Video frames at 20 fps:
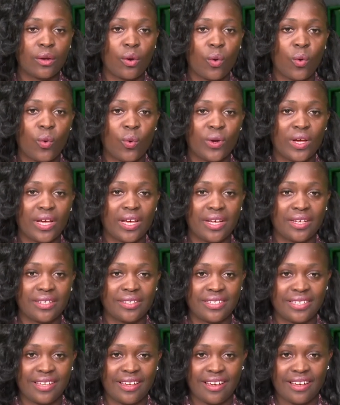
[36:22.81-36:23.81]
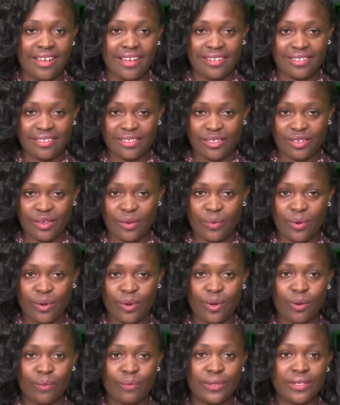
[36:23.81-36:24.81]
Okay, Tega, you're
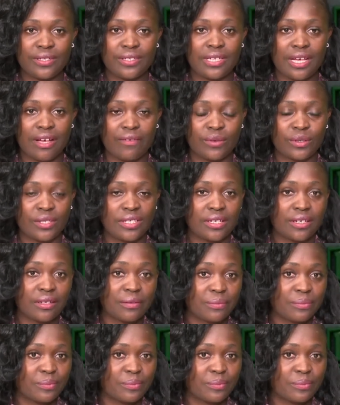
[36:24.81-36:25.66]
welcome. Please have your say.